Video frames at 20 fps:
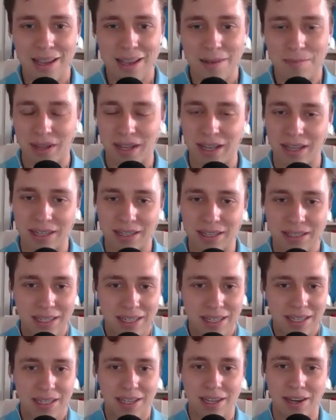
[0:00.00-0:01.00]
But,
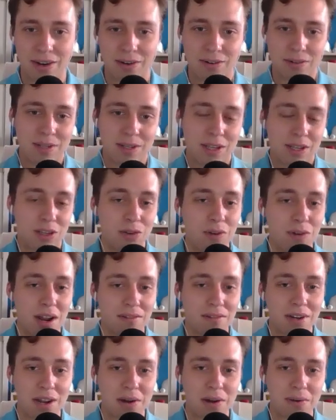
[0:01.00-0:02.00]
you know, you
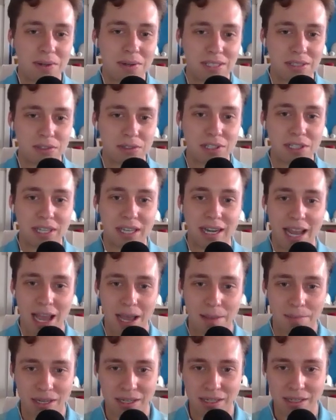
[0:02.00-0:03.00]
never know what's really going to
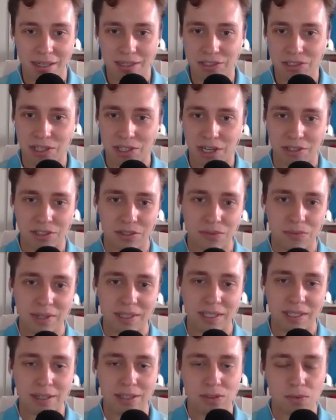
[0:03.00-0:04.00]
happen in construction,
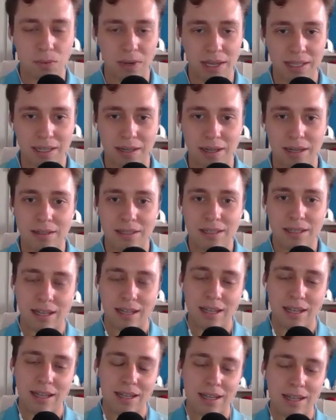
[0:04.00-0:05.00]
whether it's weather
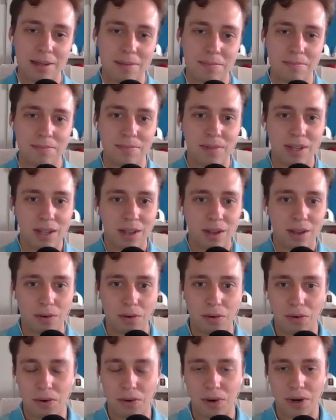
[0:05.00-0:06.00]
um,
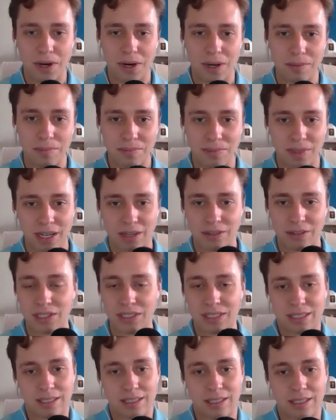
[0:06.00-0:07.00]
or, you know,
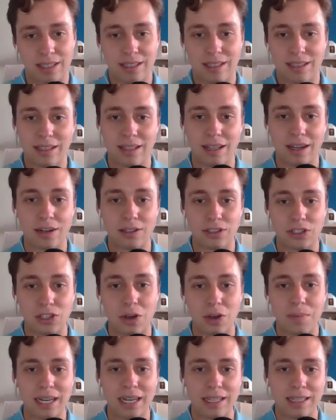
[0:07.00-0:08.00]
just there are so
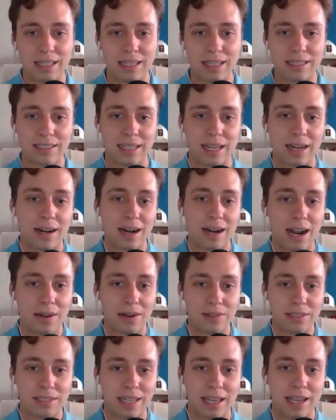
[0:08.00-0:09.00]
many things that are
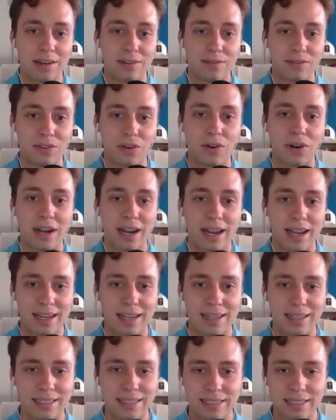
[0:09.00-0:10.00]
outside of your
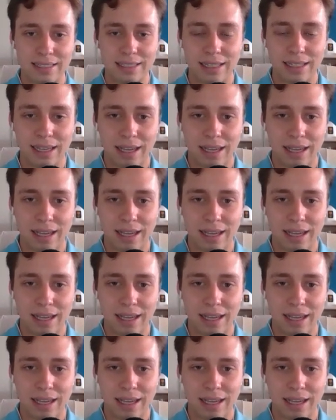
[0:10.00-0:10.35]
hands.